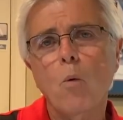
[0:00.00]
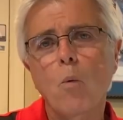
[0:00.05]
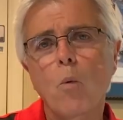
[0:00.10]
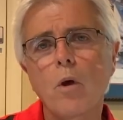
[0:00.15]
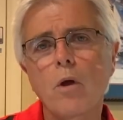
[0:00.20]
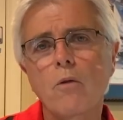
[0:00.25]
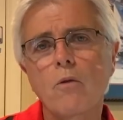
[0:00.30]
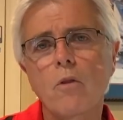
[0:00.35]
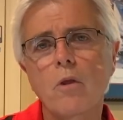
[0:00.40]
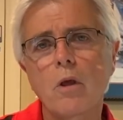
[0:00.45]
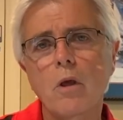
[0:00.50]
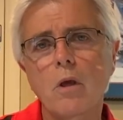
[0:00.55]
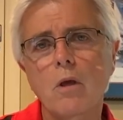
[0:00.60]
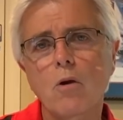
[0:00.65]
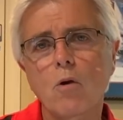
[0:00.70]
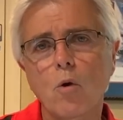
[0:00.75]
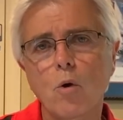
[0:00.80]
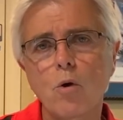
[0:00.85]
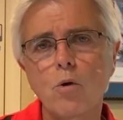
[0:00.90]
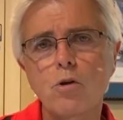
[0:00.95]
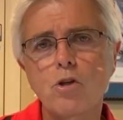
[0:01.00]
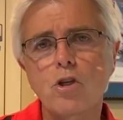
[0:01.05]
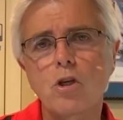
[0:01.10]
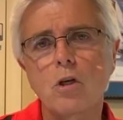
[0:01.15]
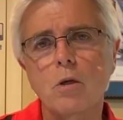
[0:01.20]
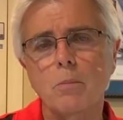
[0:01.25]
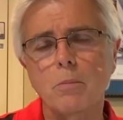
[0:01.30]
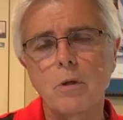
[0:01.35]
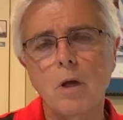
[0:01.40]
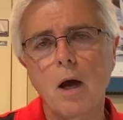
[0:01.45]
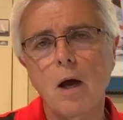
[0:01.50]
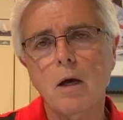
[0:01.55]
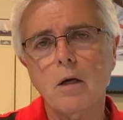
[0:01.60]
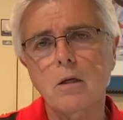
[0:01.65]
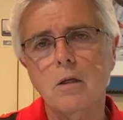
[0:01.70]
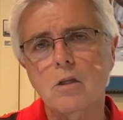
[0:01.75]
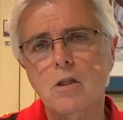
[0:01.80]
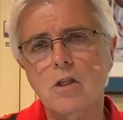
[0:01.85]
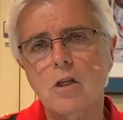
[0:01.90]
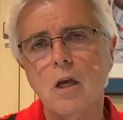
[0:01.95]
When the cruise ship
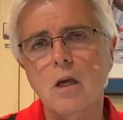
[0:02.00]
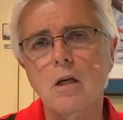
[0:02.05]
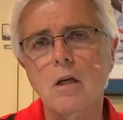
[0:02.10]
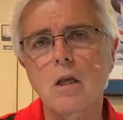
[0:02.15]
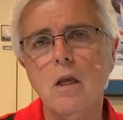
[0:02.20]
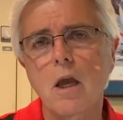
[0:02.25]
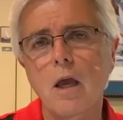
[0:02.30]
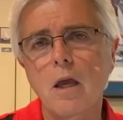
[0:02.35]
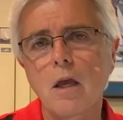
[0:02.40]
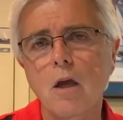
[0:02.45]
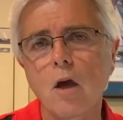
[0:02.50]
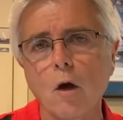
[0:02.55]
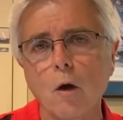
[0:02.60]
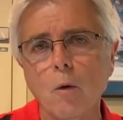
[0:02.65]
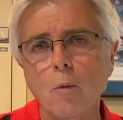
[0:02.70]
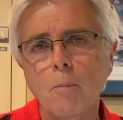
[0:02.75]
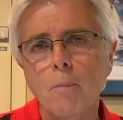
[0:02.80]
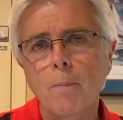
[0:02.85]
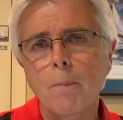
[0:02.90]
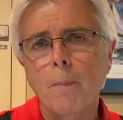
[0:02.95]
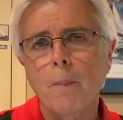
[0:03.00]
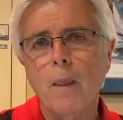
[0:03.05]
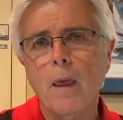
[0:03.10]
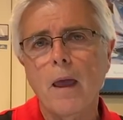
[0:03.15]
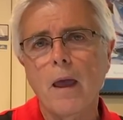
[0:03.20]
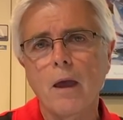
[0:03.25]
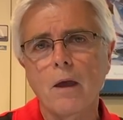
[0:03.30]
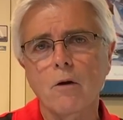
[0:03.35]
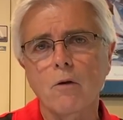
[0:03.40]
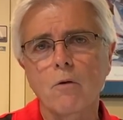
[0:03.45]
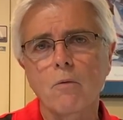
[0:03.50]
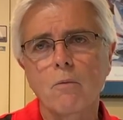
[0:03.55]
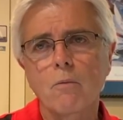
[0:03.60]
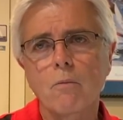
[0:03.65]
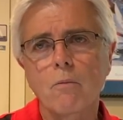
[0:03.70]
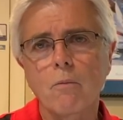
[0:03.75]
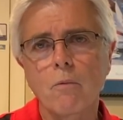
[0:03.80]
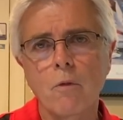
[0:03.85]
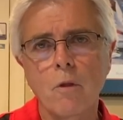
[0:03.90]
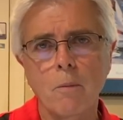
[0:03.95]
docked at San Diego and
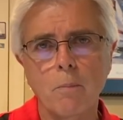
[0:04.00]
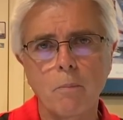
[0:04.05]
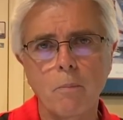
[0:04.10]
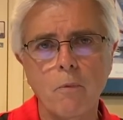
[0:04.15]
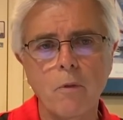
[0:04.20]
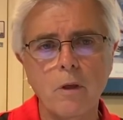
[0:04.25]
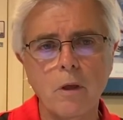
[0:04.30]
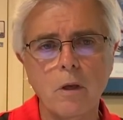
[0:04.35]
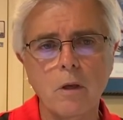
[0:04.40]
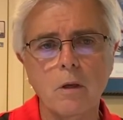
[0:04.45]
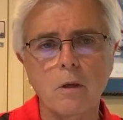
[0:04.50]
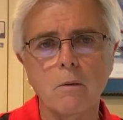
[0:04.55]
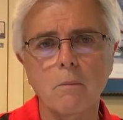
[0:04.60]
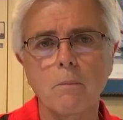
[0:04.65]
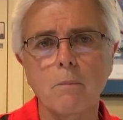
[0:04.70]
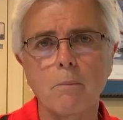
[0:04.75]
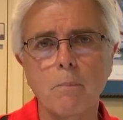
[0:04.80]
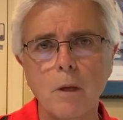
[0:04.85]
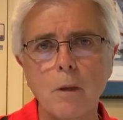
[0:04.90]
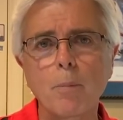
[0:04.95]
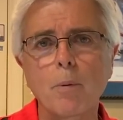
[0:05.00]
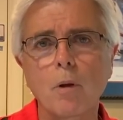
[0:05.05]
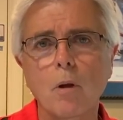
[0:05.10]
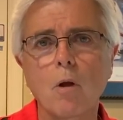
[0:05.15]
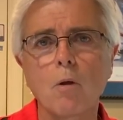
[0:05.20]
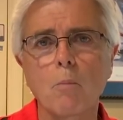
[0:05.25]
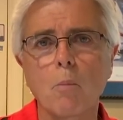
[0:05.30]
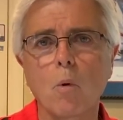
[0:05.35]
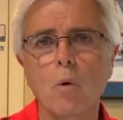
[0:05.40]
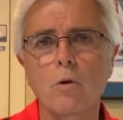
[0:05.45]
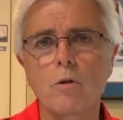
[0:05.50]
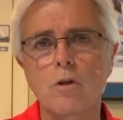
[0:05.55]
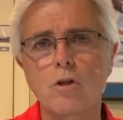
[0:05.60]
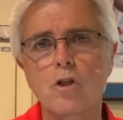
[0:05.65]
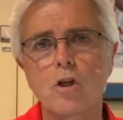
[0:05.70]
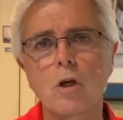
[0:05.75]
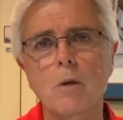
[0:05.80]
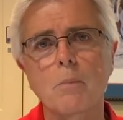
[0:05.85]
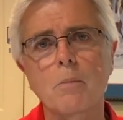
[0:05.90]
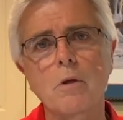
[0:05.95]
the people on board the
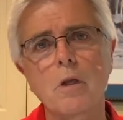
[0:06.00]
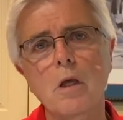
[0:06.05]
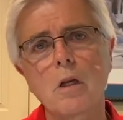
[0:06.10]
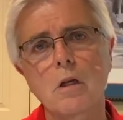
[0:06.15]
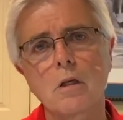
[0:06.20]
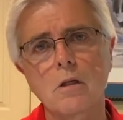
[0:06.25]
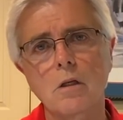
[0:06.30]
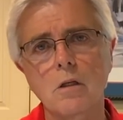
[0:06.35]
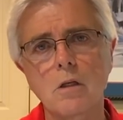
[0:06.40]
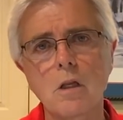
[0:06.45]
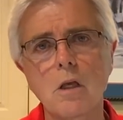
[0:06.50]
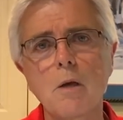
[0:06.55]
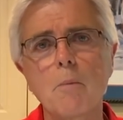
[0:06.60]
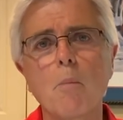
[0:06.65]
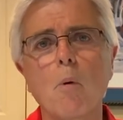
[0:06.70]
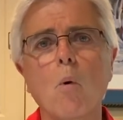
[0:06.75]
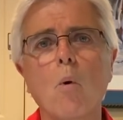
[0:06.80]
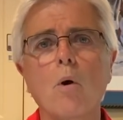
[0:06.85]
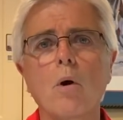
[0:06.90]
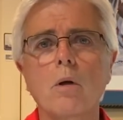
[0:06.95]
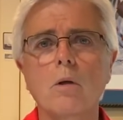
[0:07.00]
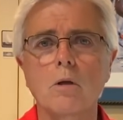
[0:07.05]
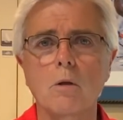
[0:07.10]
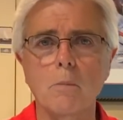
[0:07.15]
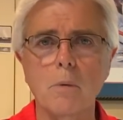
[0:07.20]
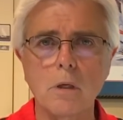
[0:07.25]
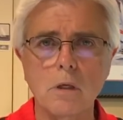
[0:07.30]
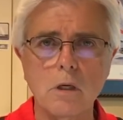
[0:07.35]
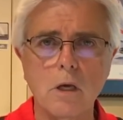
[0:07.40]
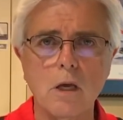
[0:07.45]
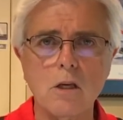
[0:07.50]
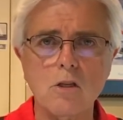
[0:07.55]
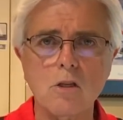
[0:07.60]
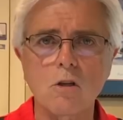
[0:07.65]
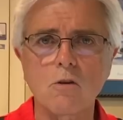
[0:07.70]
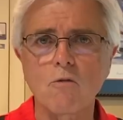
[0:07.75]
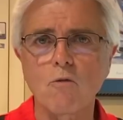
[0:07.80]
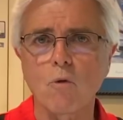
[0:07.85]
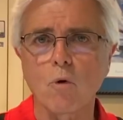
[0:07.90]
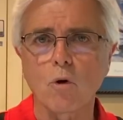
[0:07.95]
ship needed to deboard to be
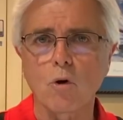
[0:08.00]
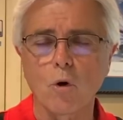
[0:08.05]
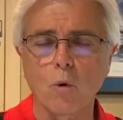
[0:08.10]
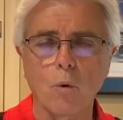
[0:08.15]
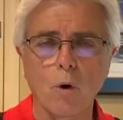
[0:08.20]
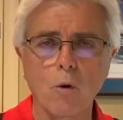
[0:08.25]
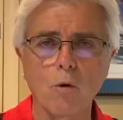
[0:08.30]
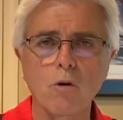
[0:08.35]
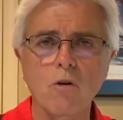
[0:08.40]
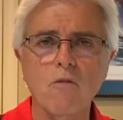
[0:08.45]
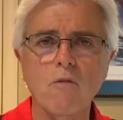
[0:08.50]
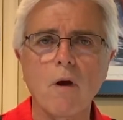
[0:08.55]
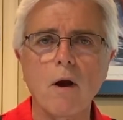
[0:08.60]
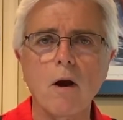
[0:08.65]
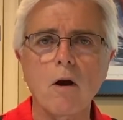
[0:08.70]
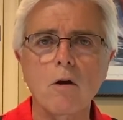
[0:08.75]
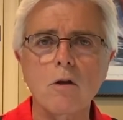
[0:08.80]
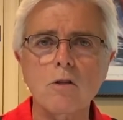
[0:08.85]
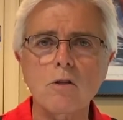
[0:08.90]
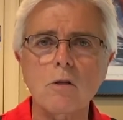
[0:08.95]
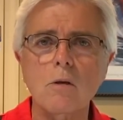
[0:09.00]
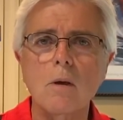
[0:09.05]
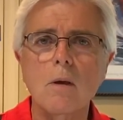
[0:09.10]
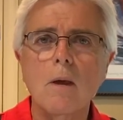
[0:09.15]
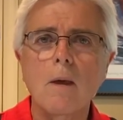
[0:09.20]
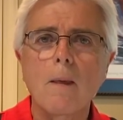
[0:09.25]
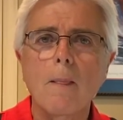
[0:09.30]
tested for coronavirus,